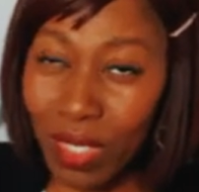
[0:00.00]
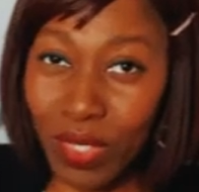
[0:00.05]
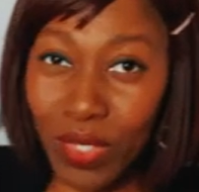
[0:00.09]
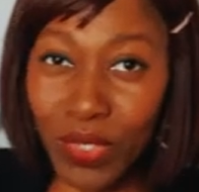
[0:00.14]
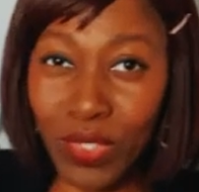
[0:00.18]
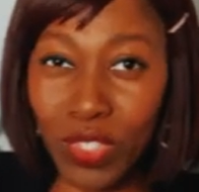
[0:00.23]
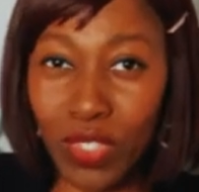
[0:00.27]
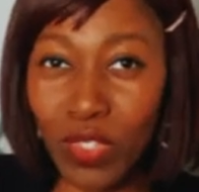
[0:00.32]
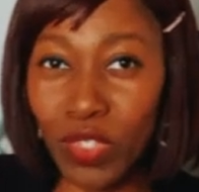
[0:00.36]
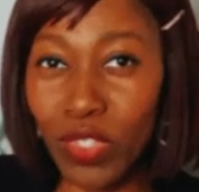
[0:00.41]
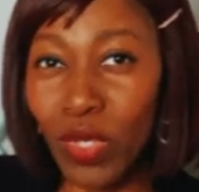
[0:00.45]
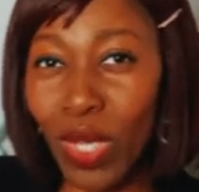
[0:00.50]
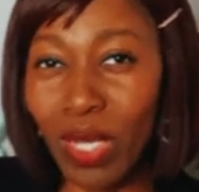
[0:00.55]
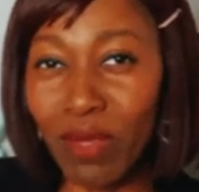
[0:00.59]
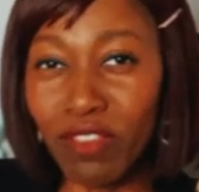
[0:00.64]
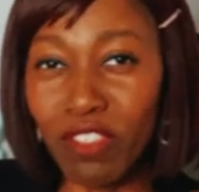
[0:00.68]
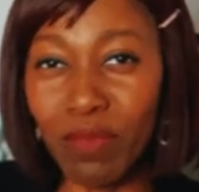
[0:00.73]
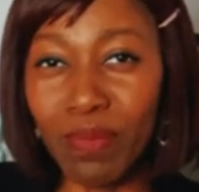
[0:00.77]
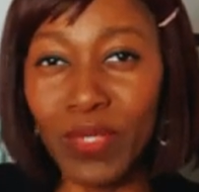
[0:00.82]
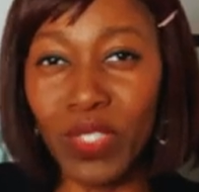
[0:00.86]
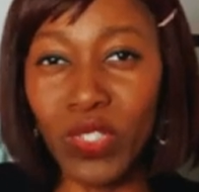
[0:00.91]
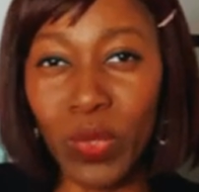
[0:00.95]
You see, you have
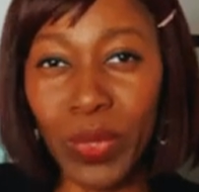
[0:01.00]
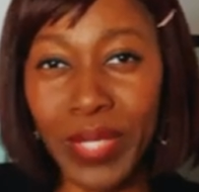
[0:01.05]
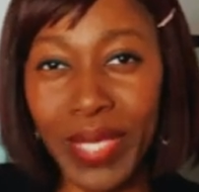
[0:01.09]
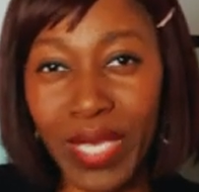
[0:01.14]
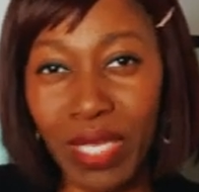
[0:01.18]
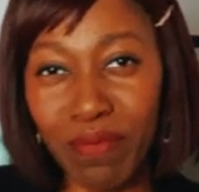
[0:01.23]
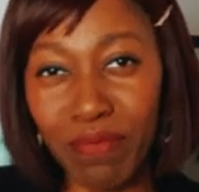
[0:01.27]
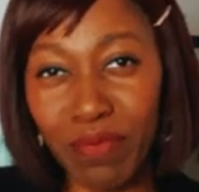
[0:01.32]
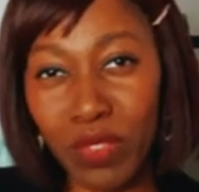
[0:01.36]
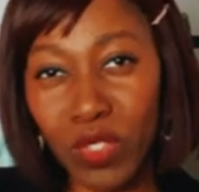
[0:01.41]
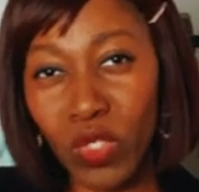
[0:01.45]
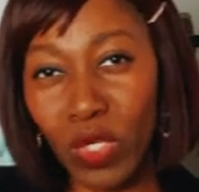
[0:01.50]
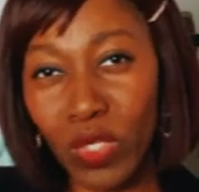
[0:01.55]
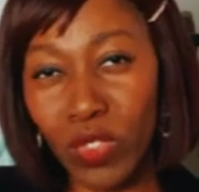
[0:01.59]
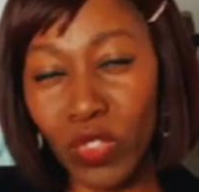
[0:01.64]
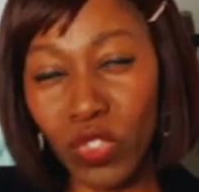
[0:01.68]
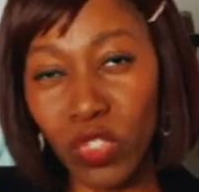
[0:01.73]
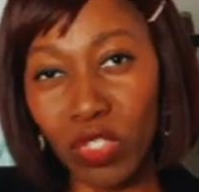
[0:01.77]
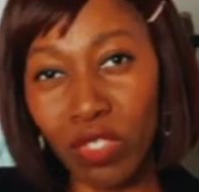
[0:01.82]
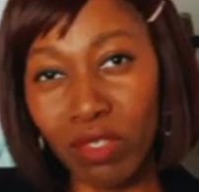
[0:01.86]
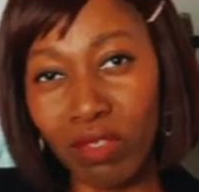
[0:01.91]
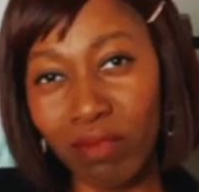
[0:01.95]
to be so careful not
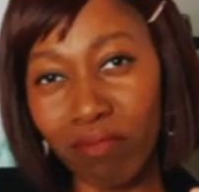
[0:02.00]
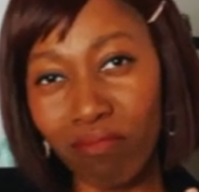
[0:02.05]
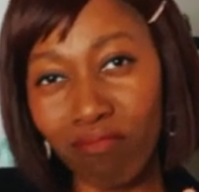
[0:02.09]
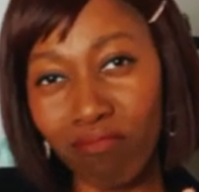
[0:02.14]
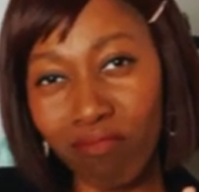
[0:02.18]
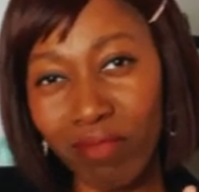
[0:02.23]
to